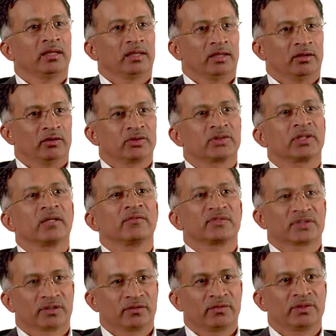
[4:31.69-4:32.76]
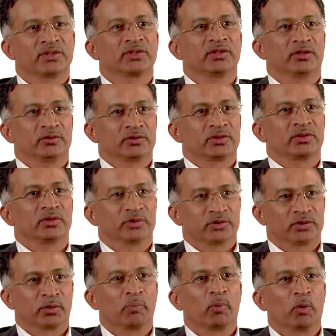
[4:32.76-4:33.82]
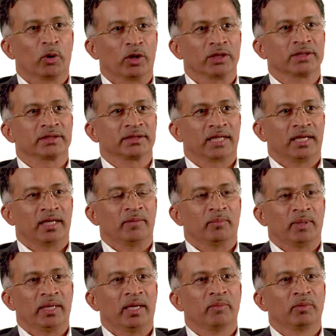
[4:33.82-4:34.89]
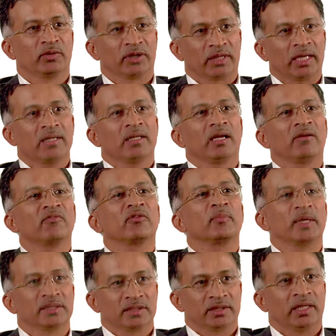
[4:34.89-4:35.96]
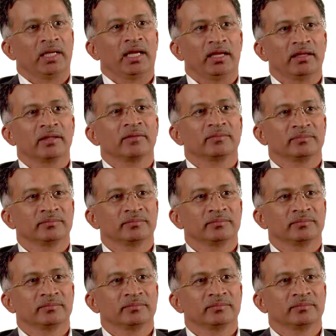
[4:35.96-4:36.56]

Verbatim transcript: you know, self-service those, those reports and be able to get the information they need.